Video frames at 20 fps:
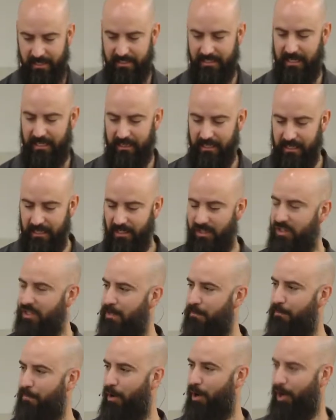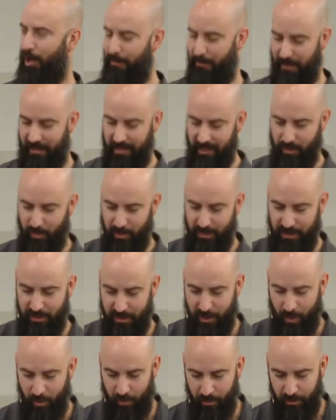is at least in part because we
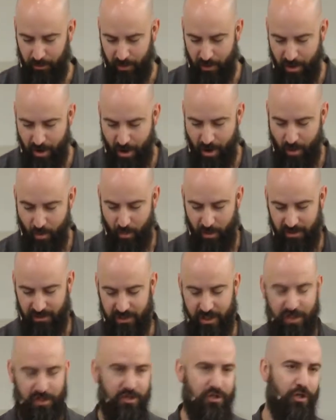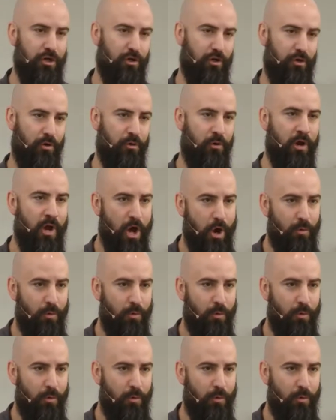don't know what to do